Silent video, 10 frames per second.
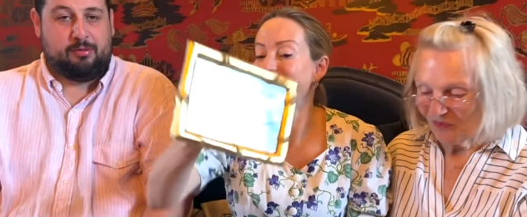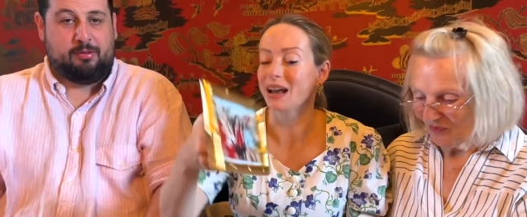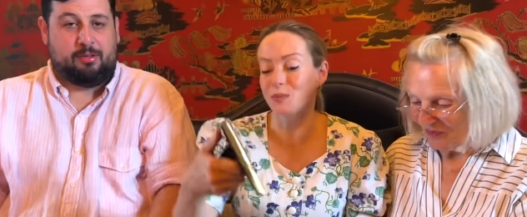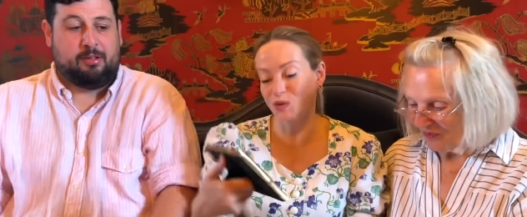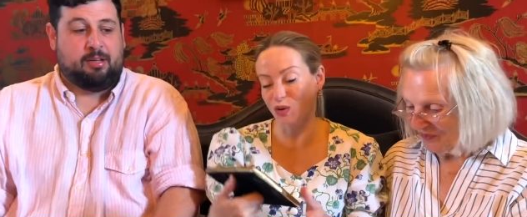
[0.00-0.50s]
Speaker 1: and
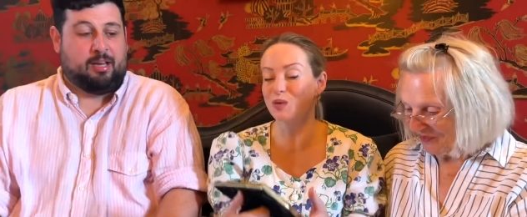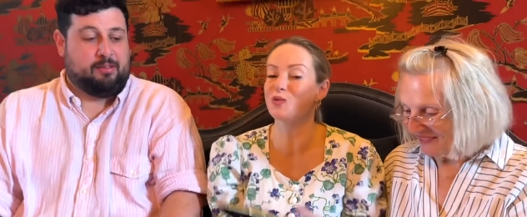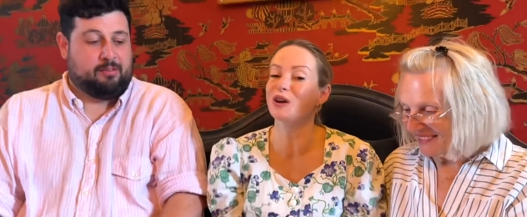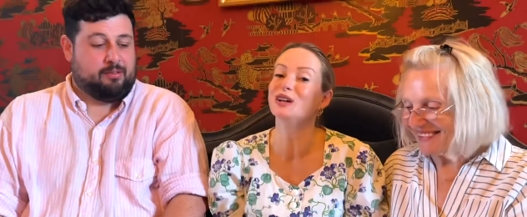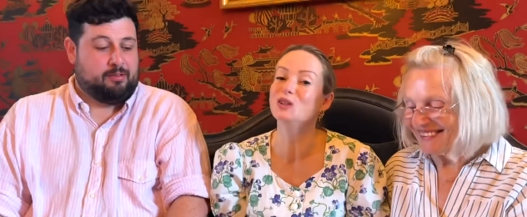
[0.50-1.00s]
I'm sure yes. you
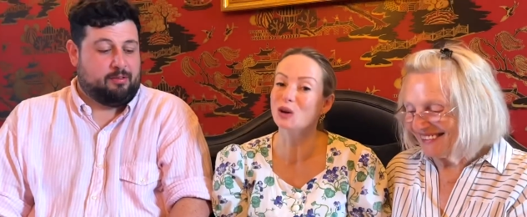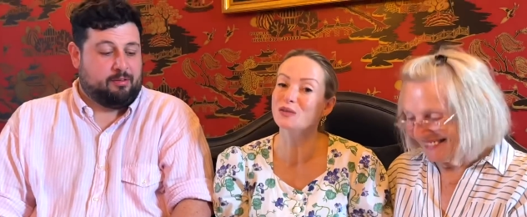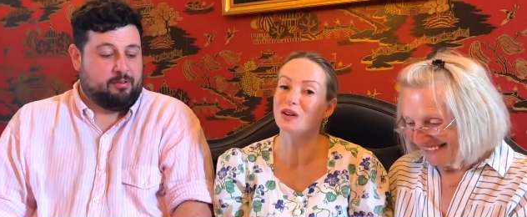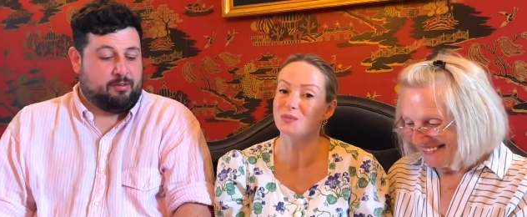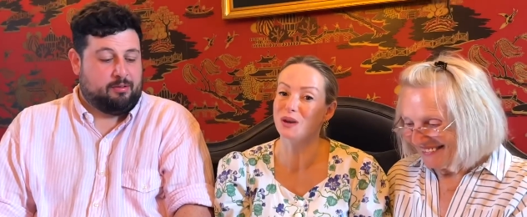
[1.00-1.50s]
bring a lot of
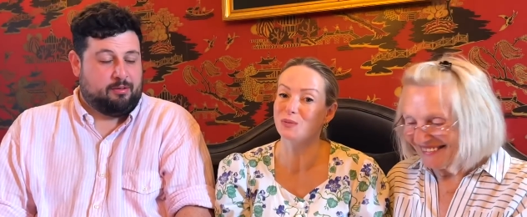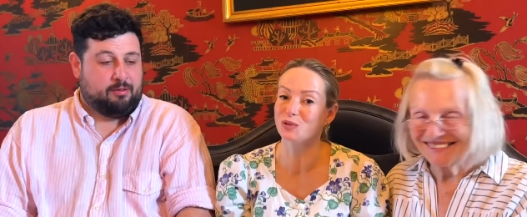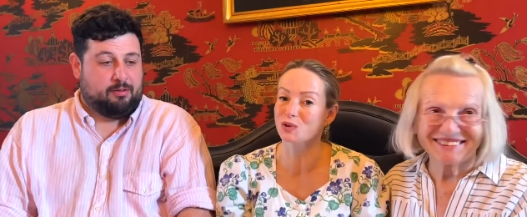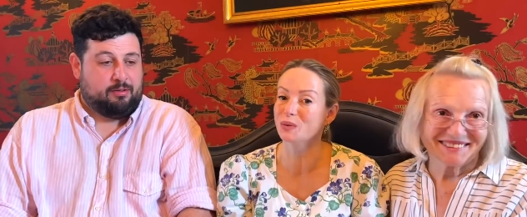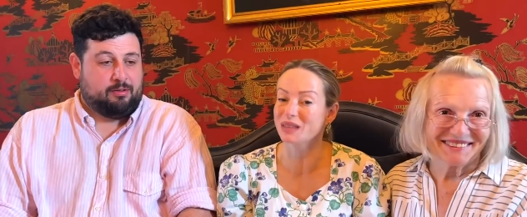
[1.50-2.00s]
other people
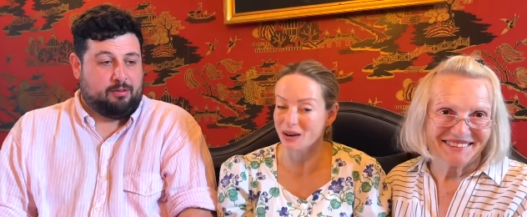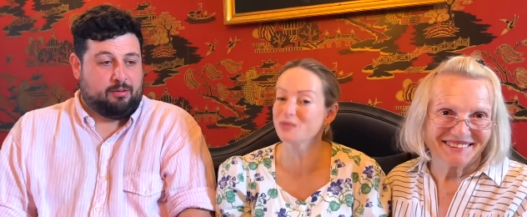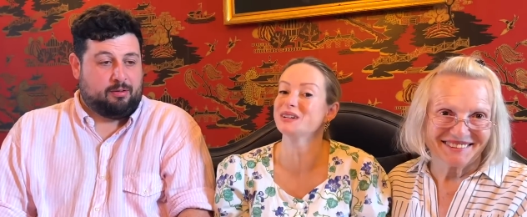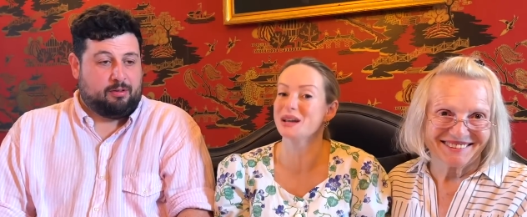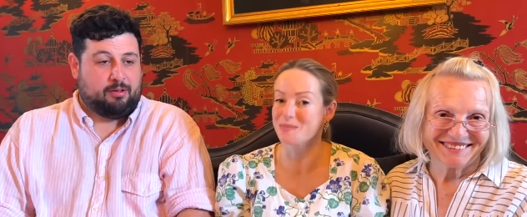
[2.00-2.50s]
joy with
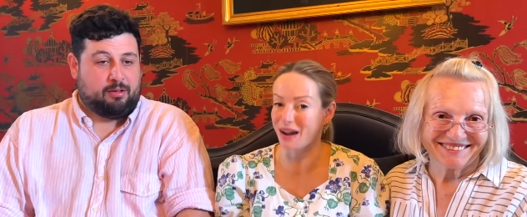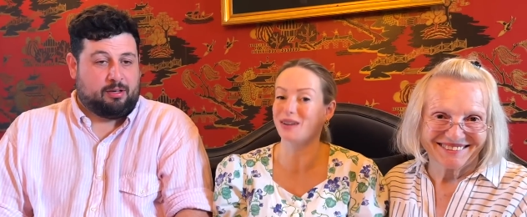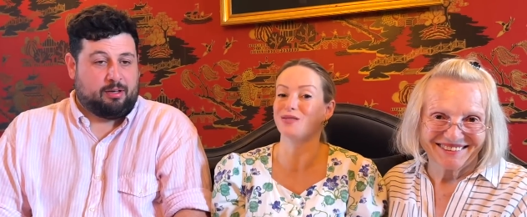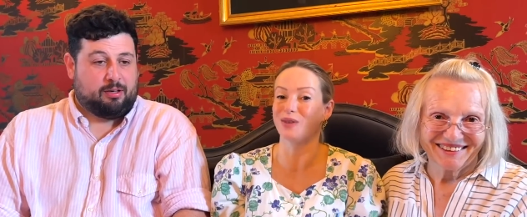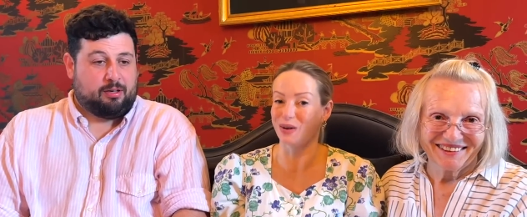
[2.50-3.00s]
everyday
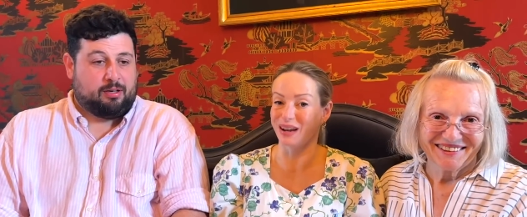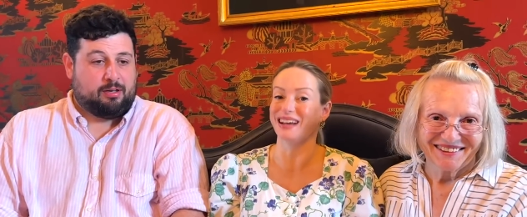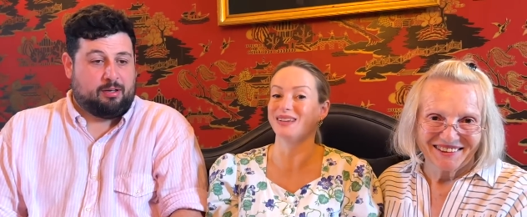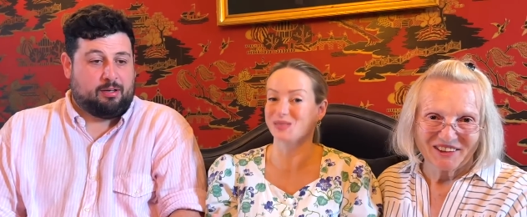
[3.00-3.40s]
macaroni as